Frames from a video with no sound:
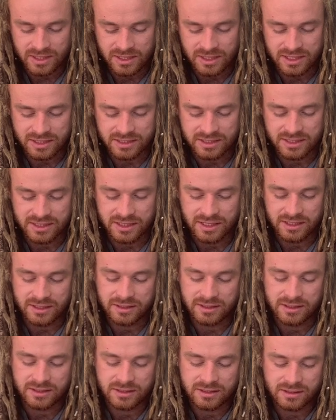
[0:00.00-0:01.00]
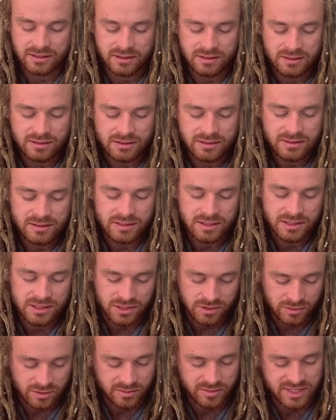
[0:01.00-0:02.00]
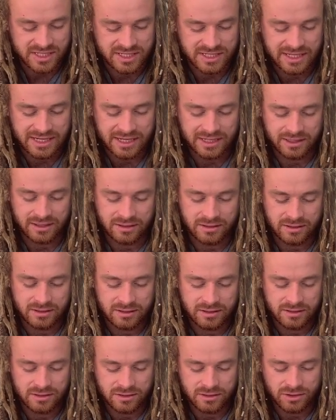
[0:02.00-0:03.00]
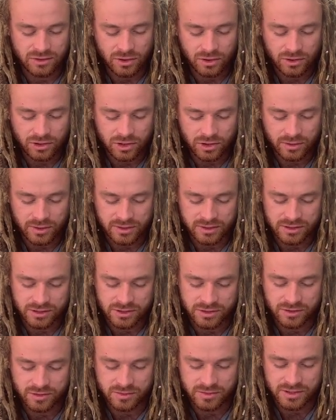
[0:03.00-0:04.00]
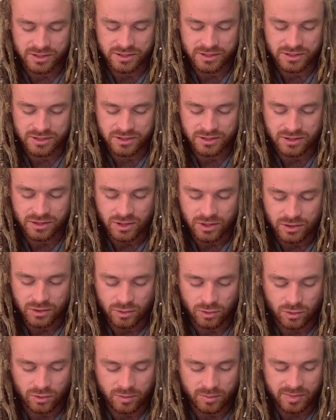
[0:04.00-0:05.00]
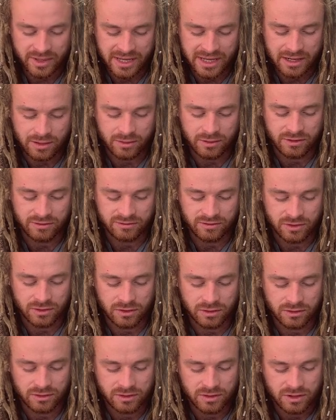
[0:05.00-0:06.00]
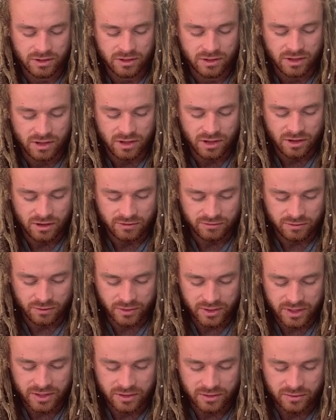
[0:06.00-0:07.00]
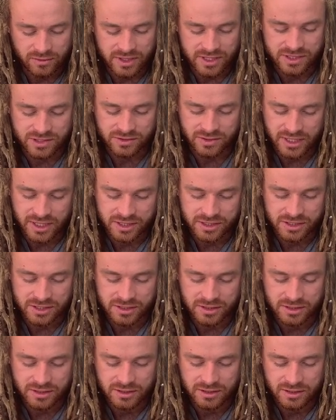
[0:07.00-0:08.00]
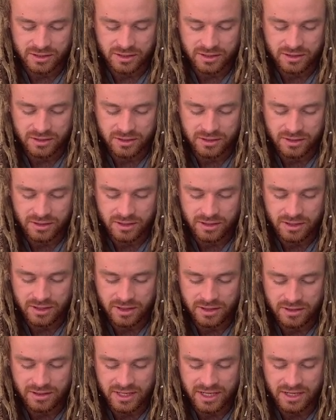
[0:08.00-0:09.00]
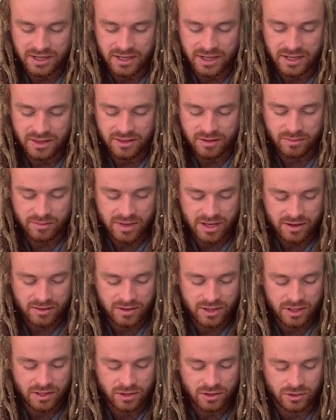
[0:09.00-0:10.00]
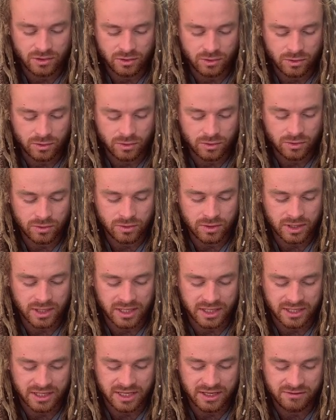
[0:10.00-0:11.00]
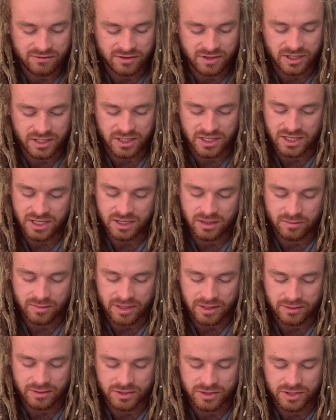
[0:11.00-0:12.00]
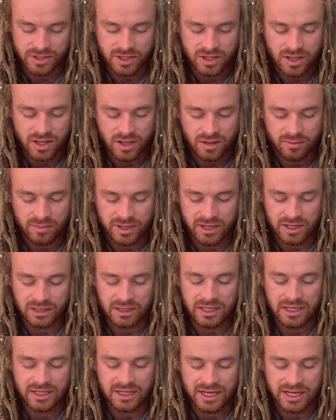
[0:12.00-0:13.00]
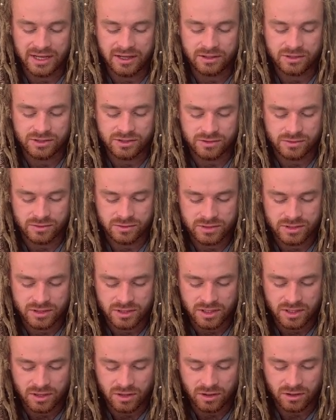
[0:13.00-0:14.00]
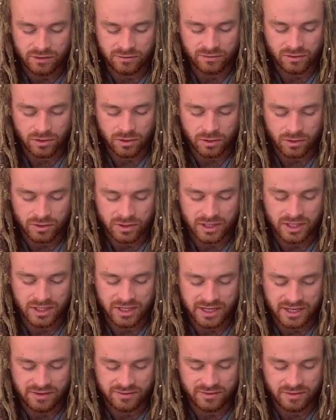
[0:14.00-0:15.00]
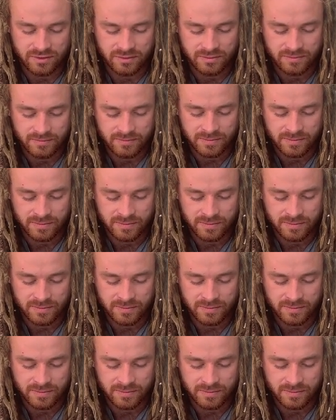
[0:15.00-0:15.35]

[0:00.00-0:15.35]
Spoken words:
and said, "You are mistaken, not knowing the Scriptures, nor the power of God. For in the resurrection they neither marry nor are given in marriage, but are like angels of God in heaven.